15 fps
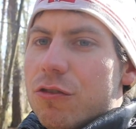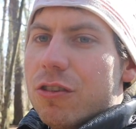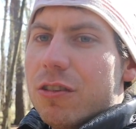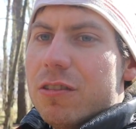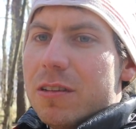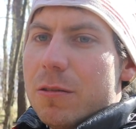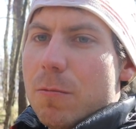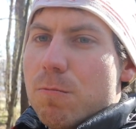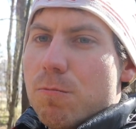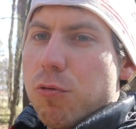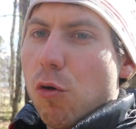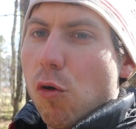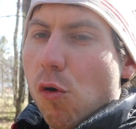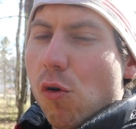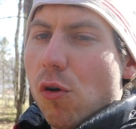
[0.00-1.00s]
just
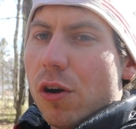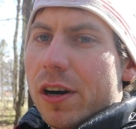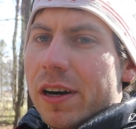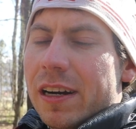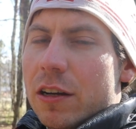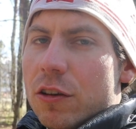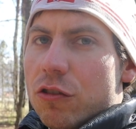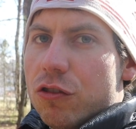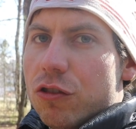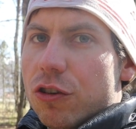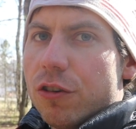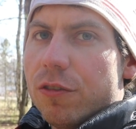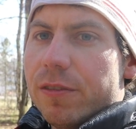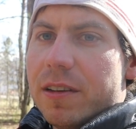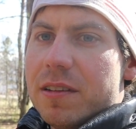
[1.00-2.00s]
poor
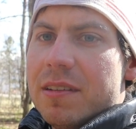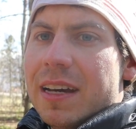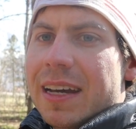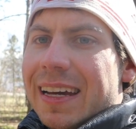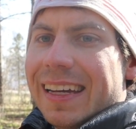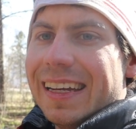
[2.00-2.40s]
service